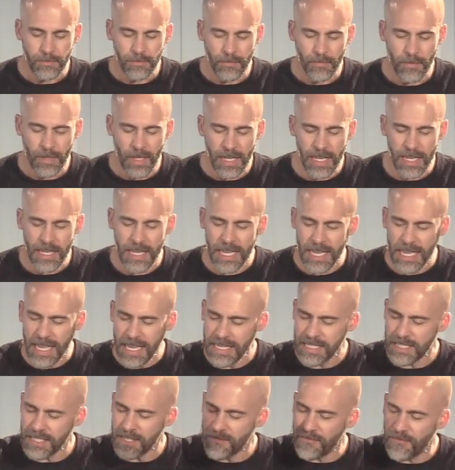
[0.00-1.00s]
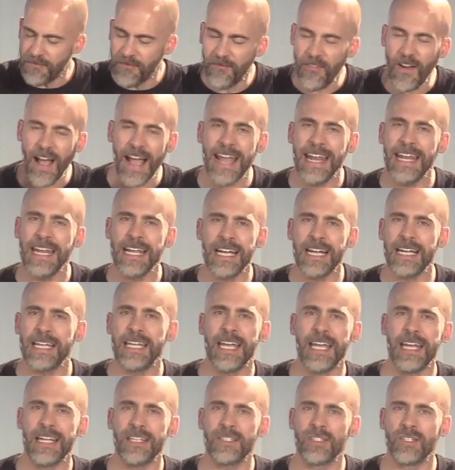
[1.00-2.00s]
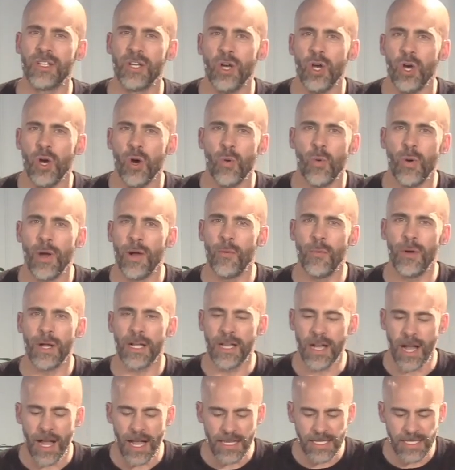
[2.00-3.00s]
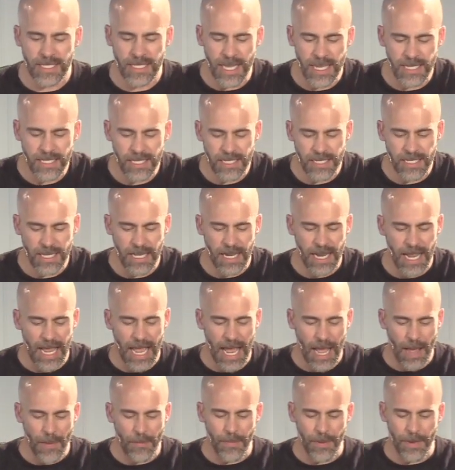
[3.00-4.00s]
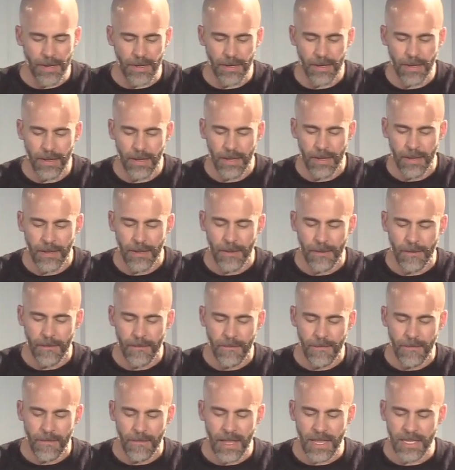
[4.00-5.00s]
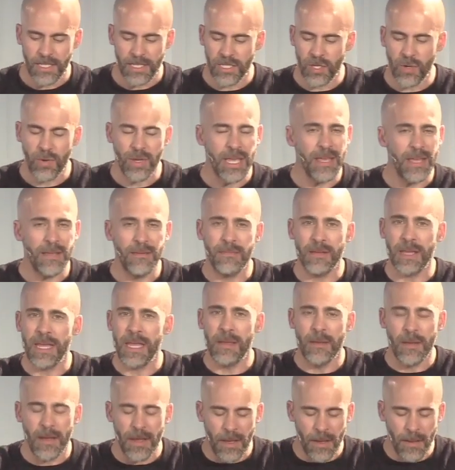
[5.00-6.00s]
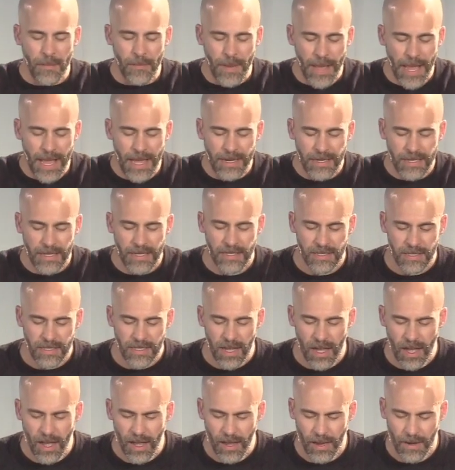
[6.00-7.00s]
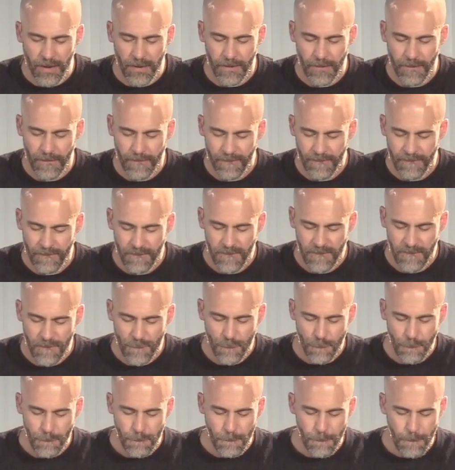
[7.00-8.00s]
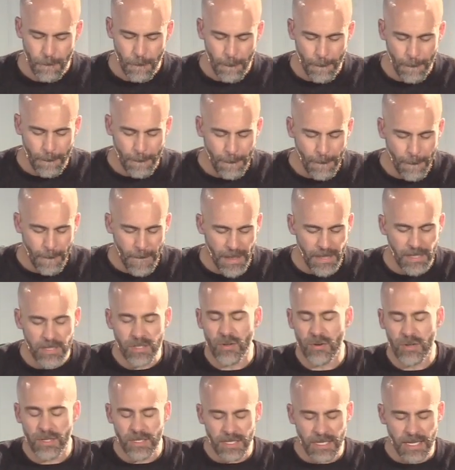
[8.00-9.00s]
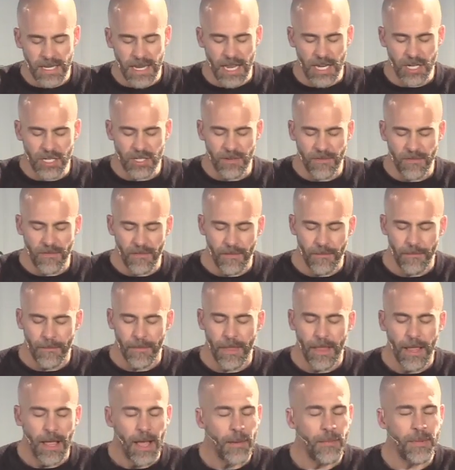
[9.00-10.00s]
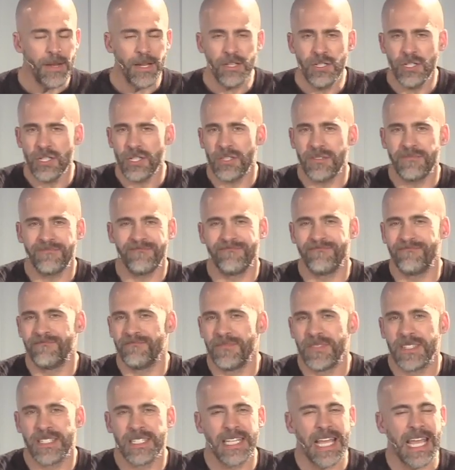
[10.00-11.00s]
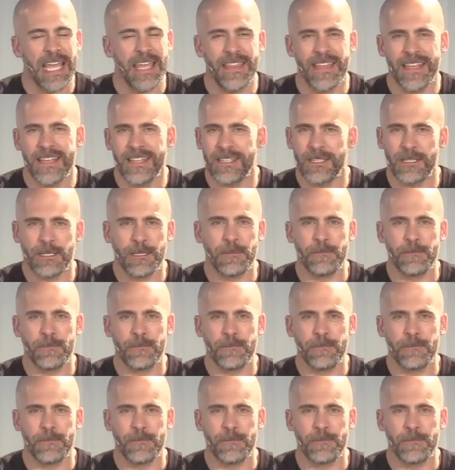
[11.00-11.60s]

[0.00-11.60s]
It's just fighting against what God says is going to happen. And so he abandons God. And so does the nation. I'm going to just say this.